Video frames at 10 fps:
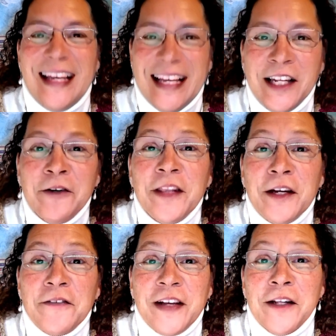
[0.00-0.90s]
Hello
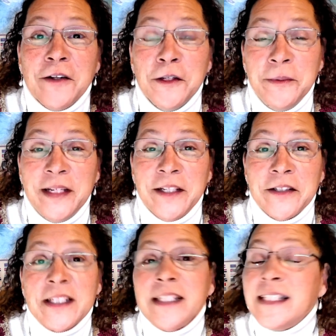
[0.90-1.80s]
there, fellow loom
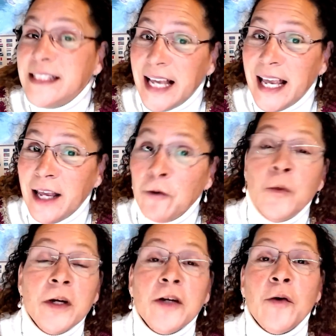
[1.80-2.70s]
knitters. Today
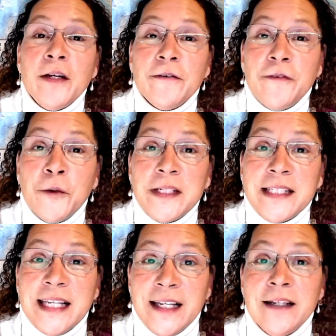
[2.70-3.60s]
we're going to focus
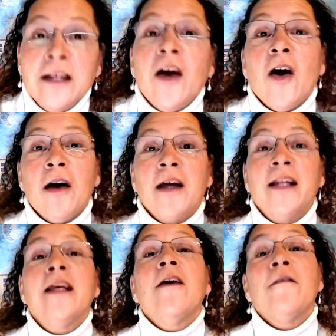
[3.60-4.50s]
in
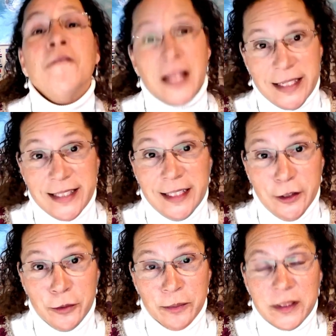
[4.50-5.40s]
on Flexee
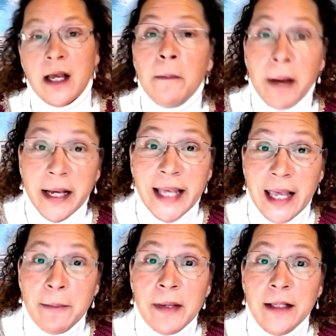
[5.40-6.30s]
Looms by
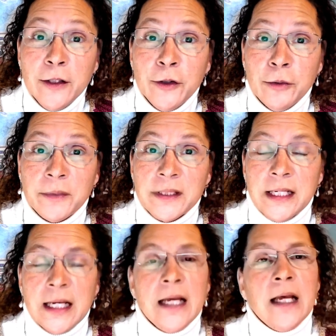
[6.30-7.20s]
KB Looms.
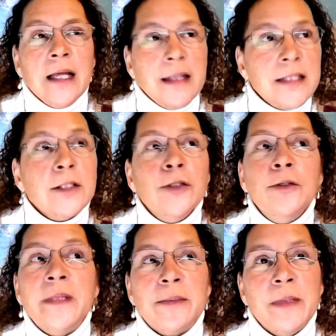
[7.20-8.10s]
This
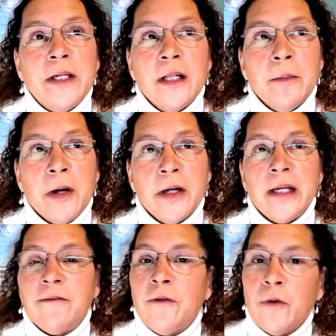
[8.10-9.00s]
loom has been on the market
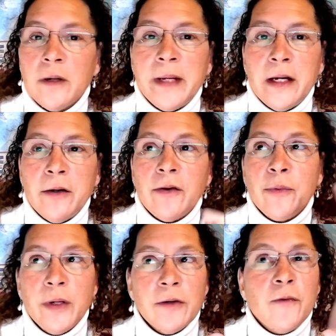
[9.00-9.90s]
for about
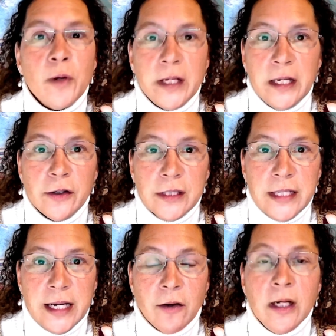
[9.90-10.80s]
3 or 4 years
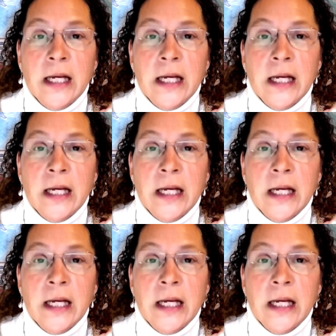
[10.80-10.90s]
now,